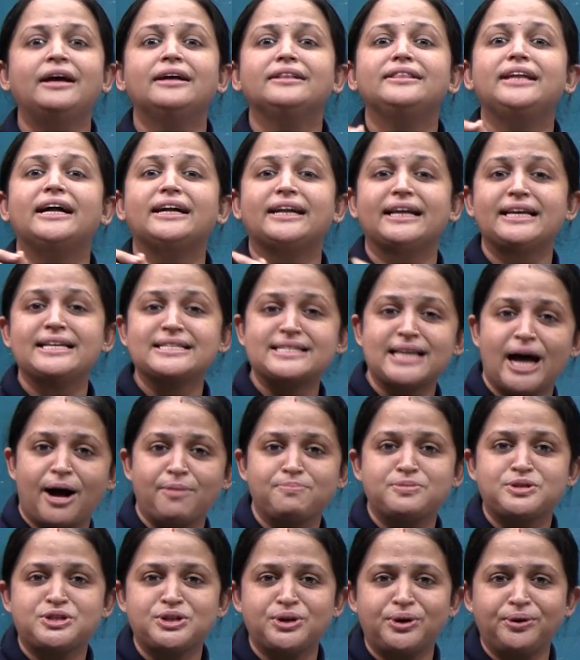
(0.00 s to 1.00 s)
that is
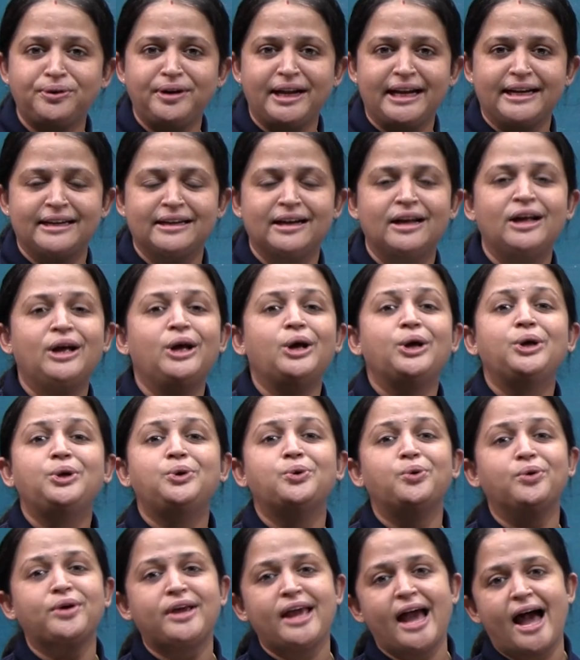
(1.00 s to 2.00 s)
absorbed in
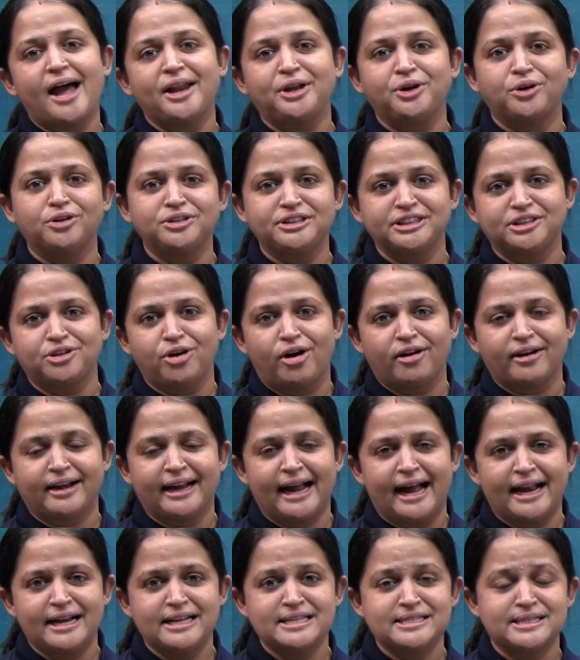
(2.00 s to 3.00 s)
eukaryotic
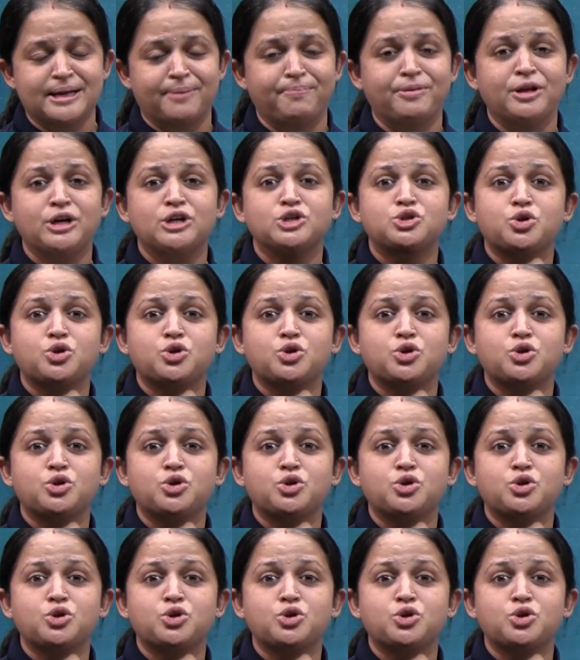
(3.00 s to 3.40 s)
organism.